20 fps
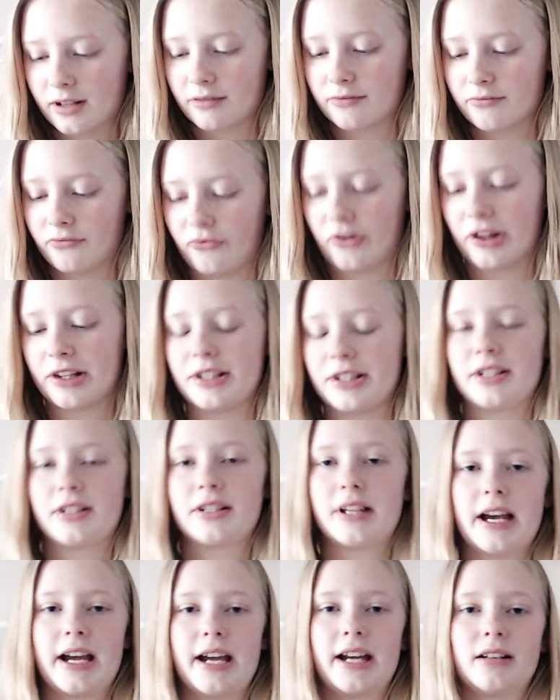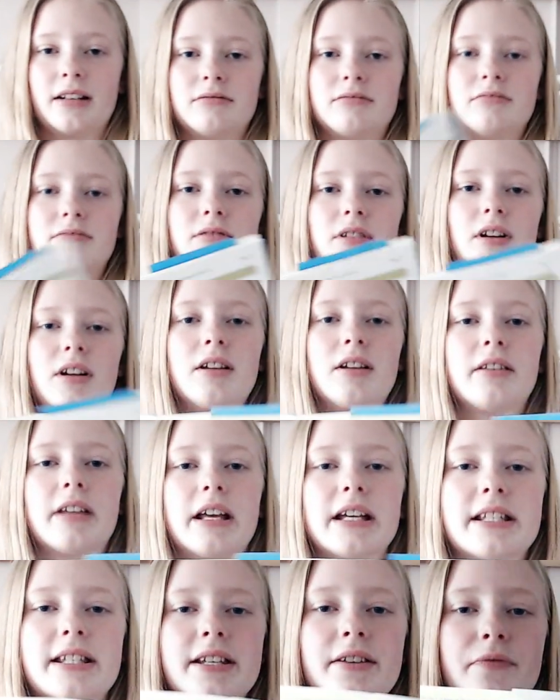Let's say
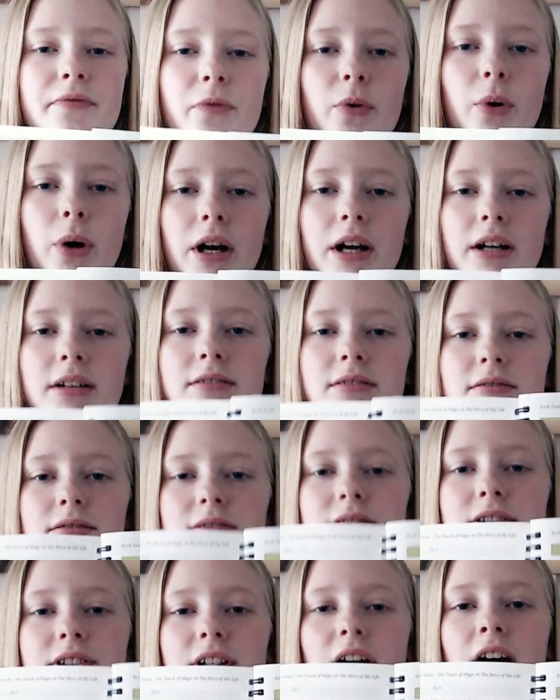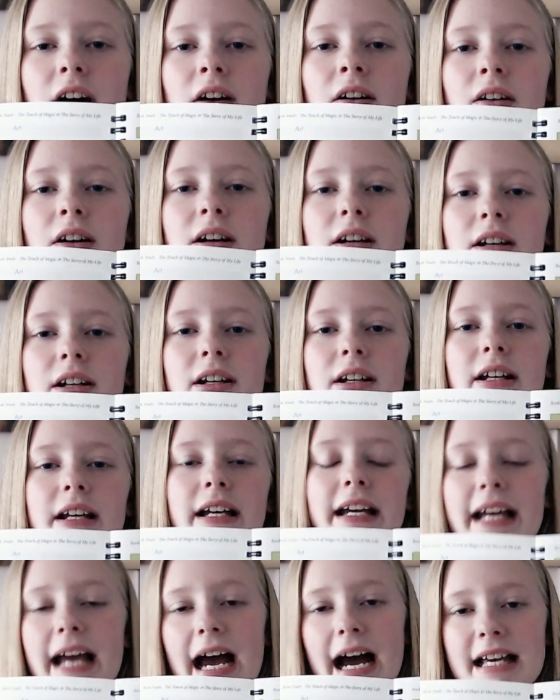lesson 4. So it
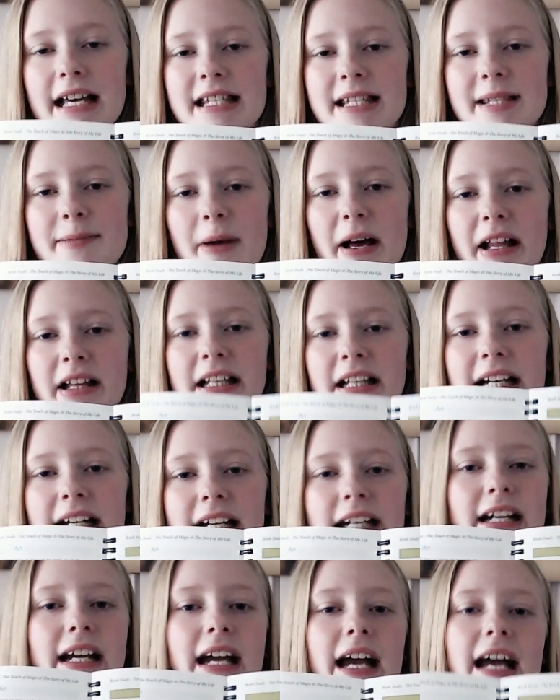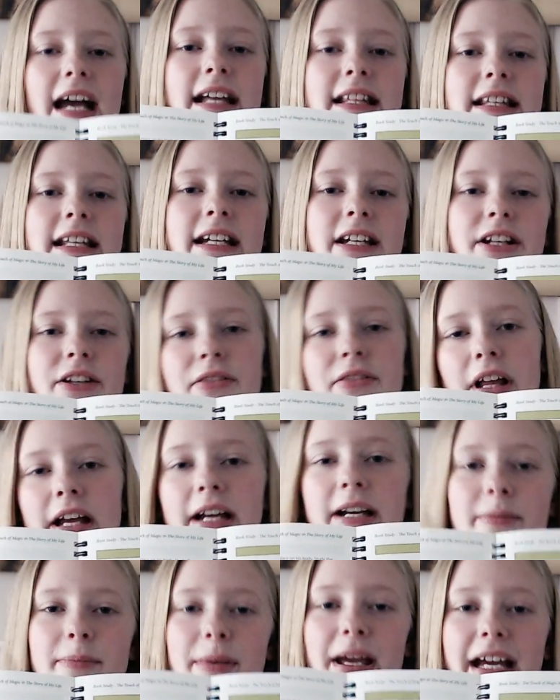has spelling, and then you
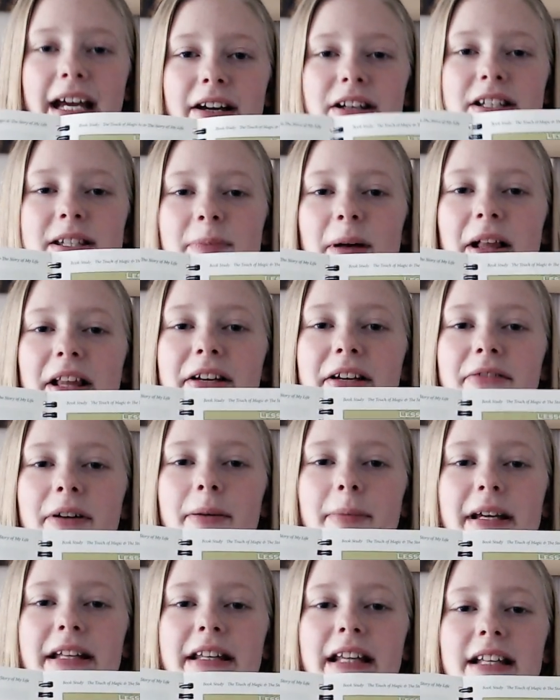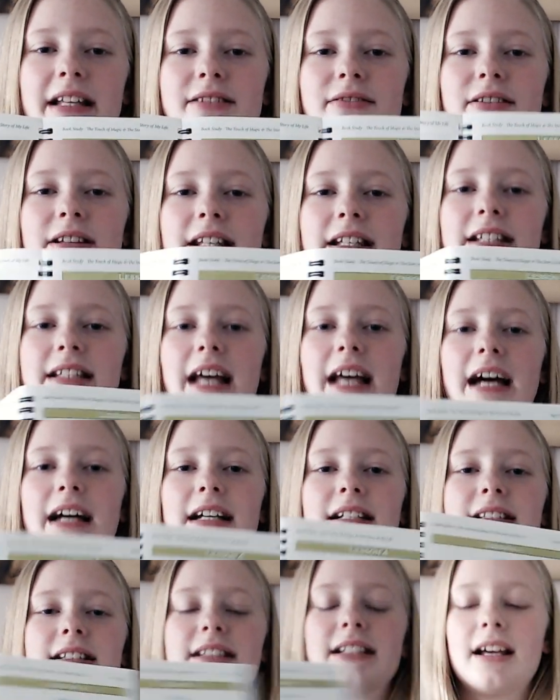make a spelling ribbon. That's what this
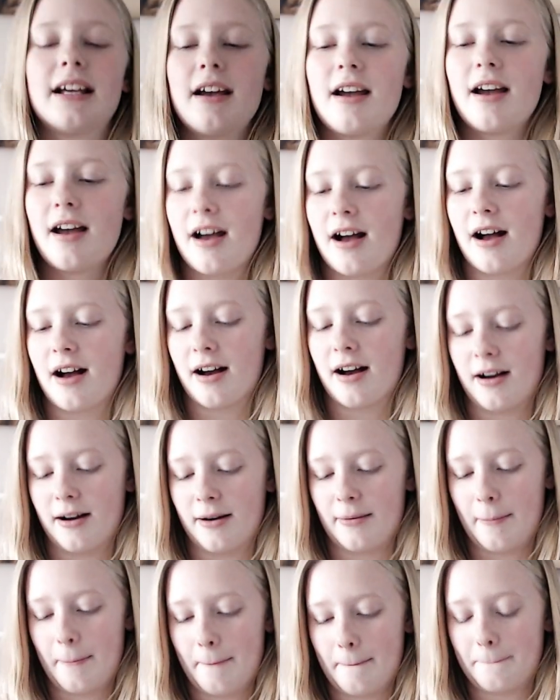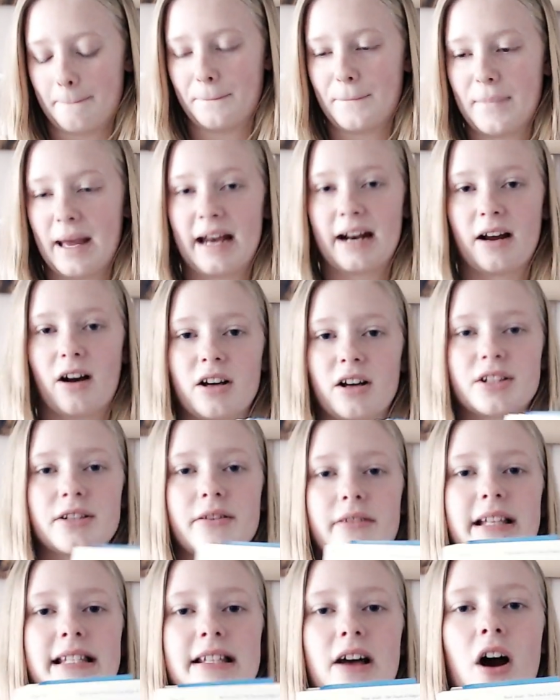has. And it also
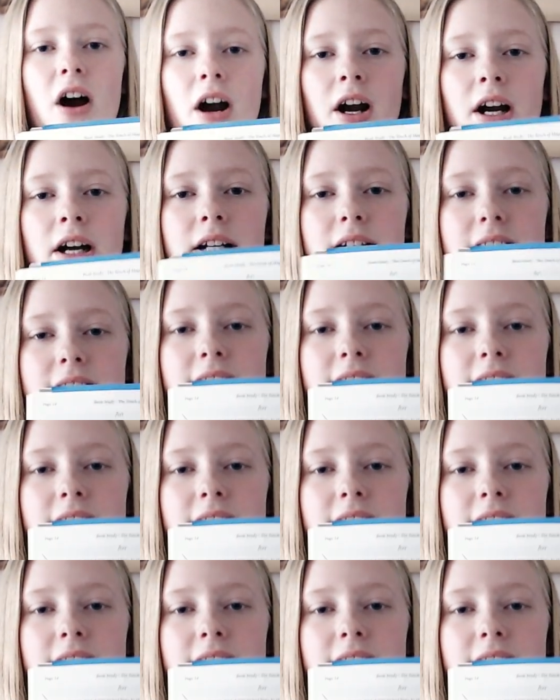has art,